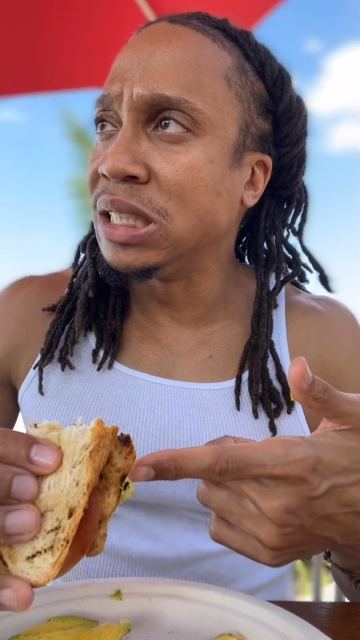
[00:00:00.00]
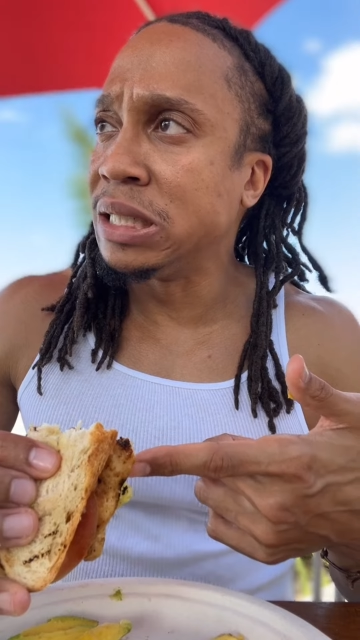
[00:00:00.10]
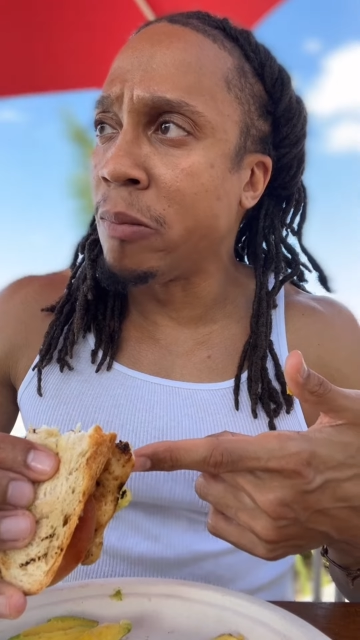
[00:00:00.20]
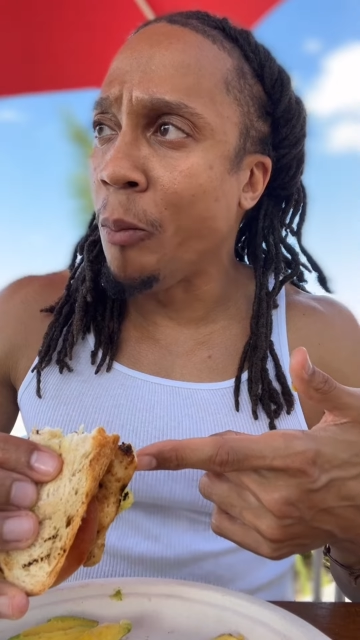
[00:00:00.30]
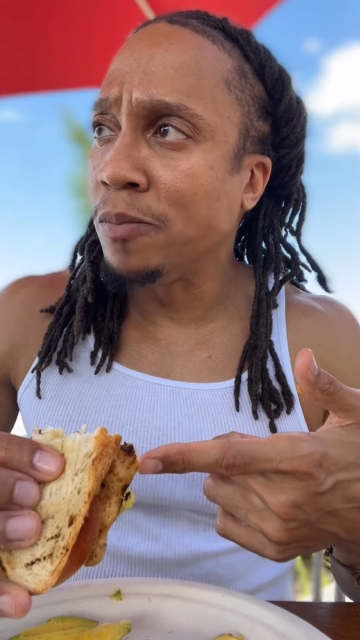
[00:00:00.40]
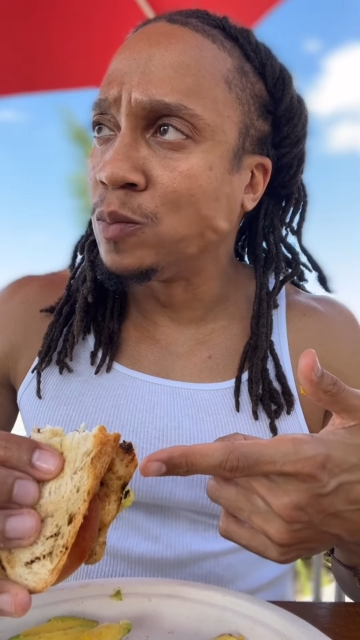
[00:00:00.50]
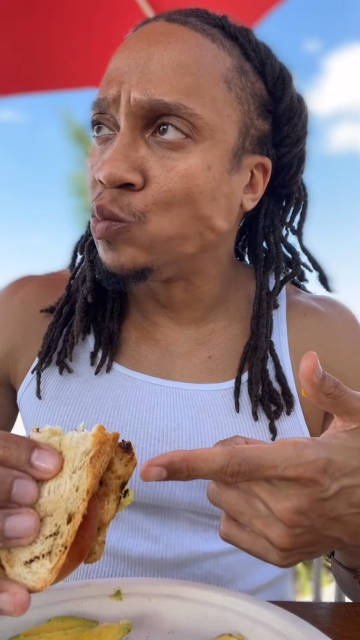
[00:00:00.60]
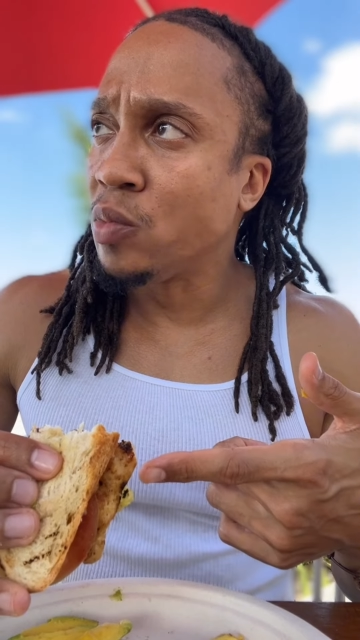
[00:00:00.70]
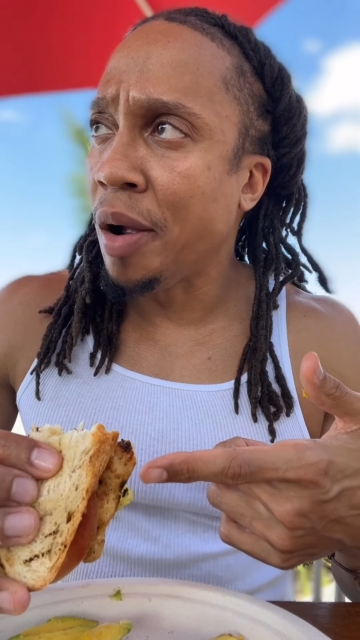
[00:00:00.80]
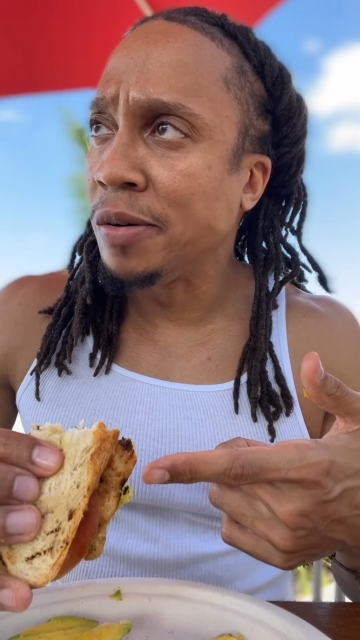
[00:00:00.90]
it?
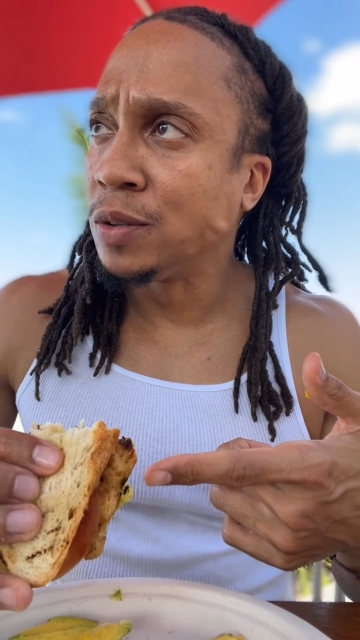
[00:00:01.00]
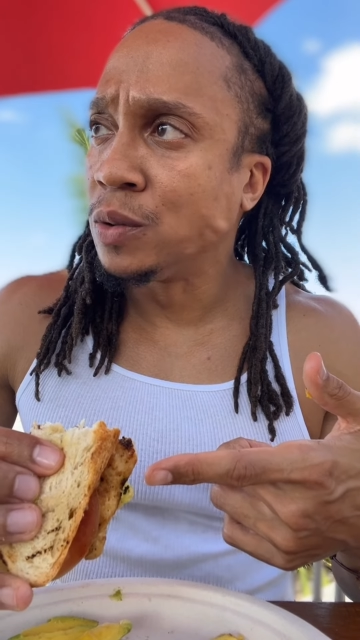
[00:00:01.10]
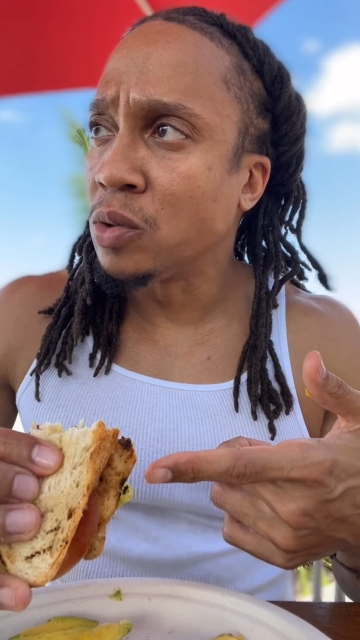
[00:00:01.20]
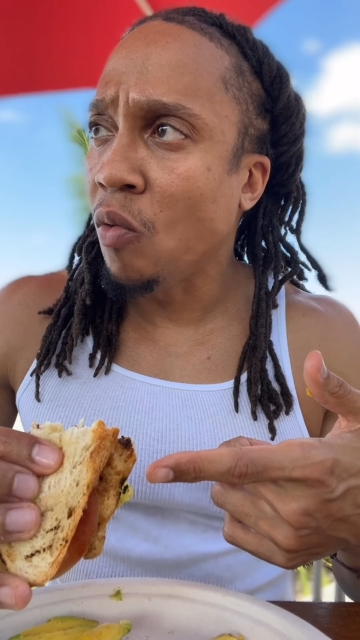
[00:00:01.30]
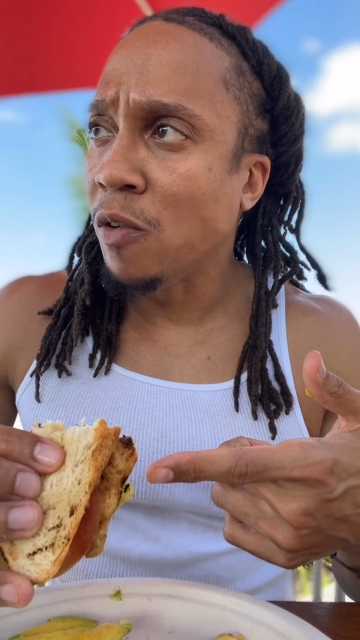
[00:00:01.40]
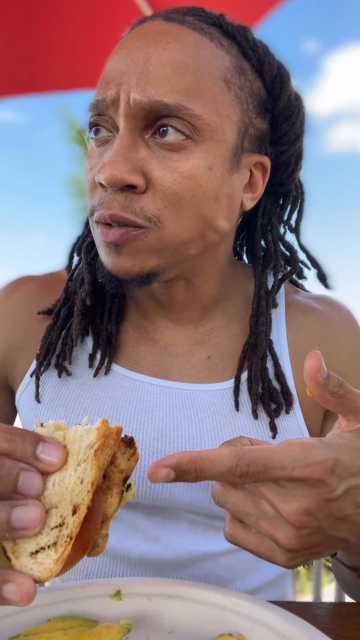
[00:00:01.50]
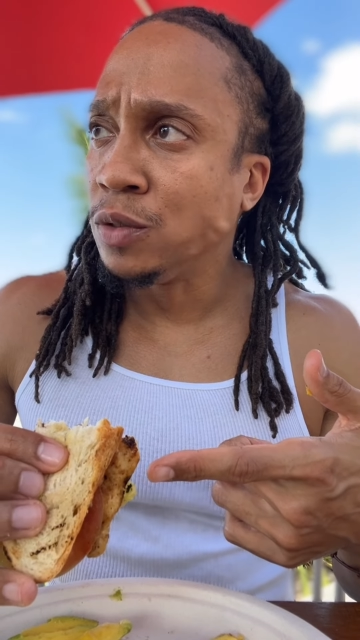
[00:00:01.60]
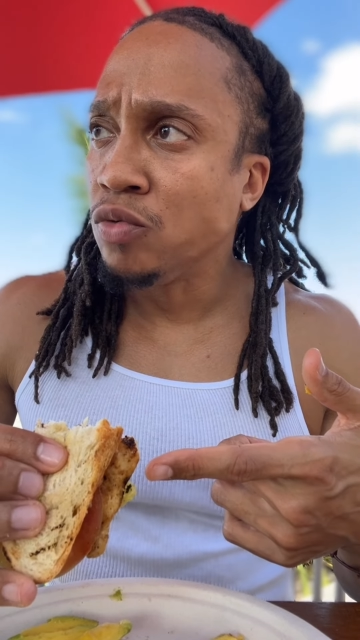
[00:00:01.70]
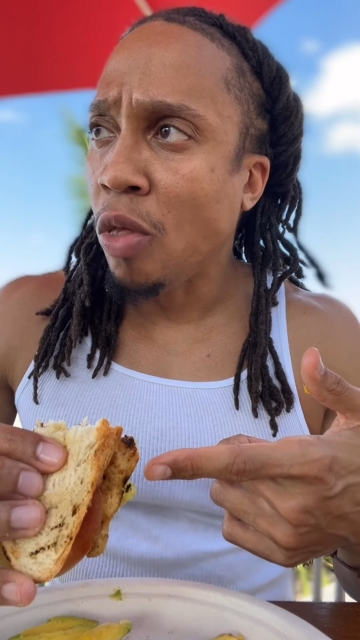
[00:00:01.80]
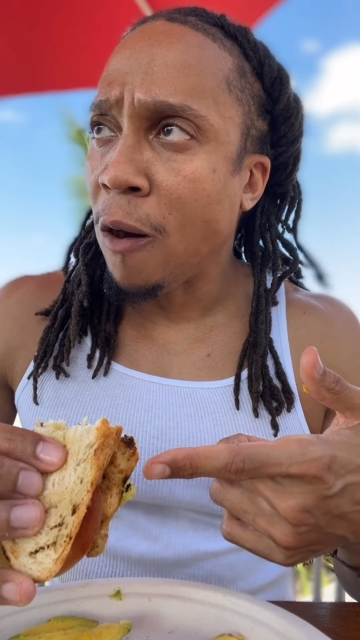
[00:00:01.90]

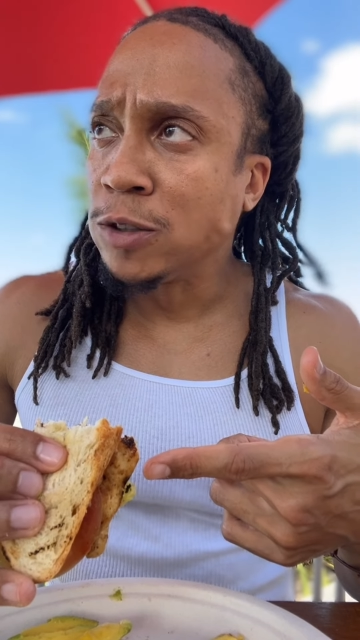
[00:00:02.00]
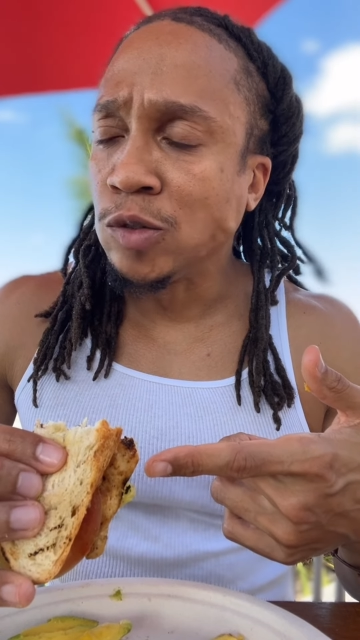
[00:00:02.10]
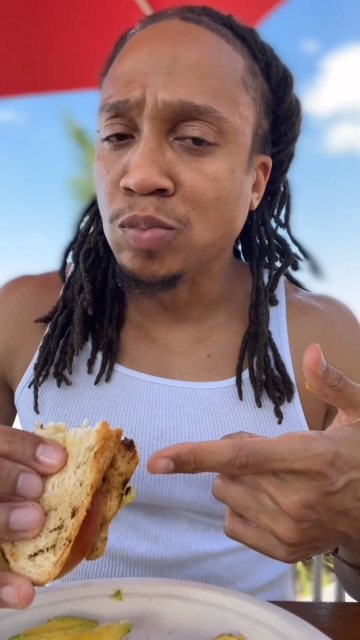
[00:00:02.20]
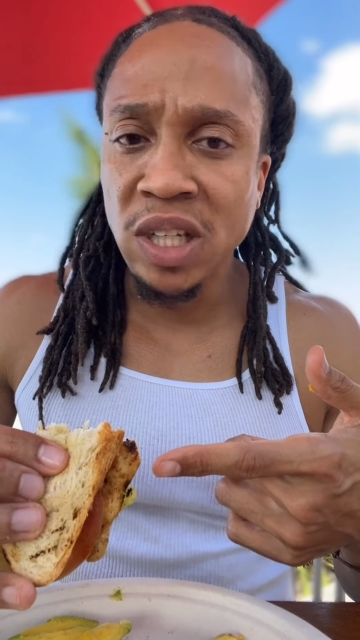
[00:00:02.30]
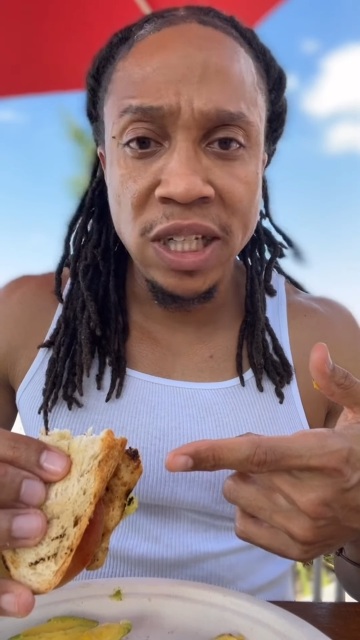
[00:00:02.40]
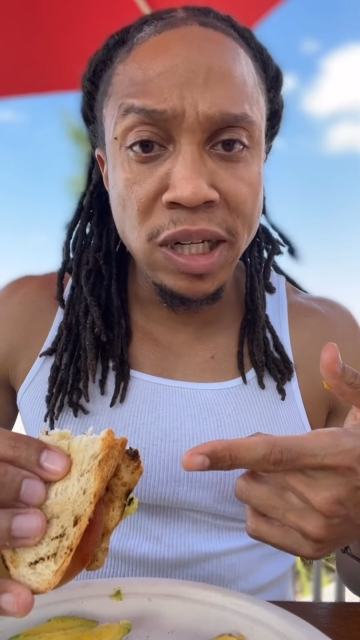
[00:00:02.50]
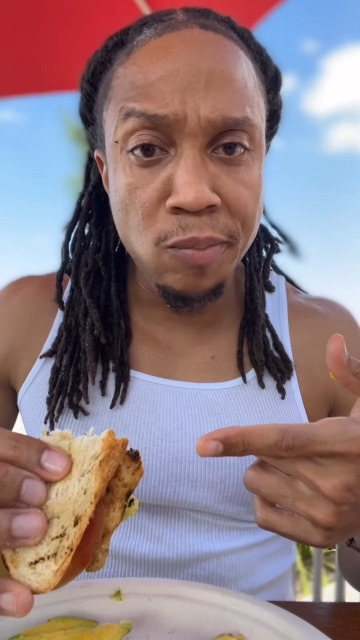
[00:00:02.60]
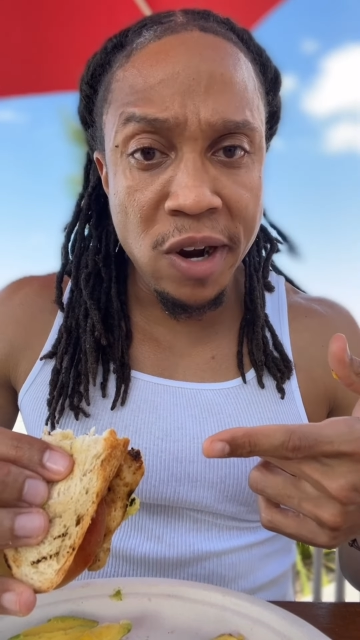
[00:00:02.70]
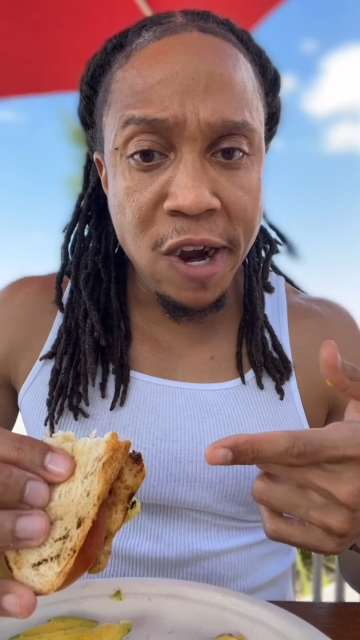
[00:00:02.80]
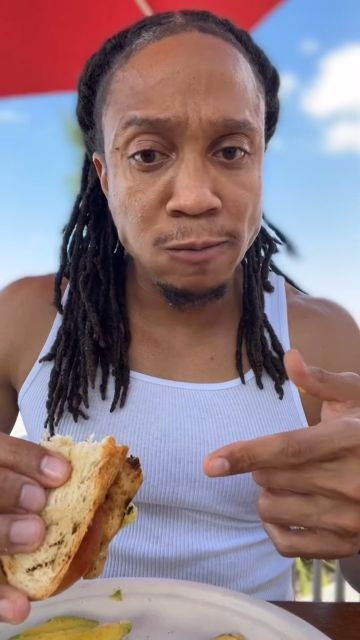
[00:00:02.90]
Panini bread. Panini
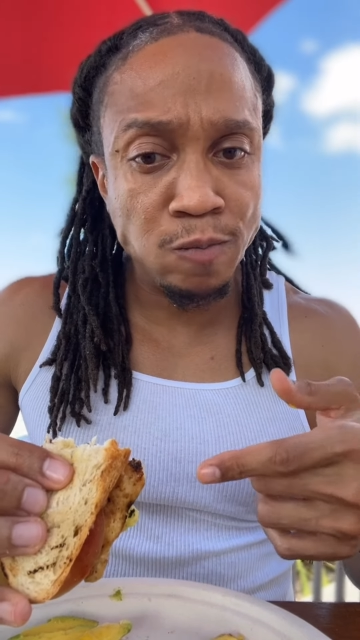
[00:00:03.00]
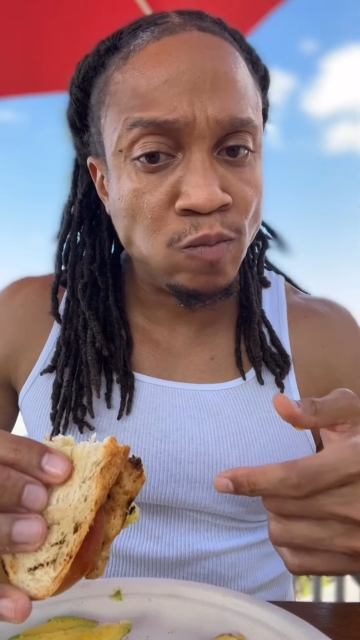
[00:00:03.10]
bread.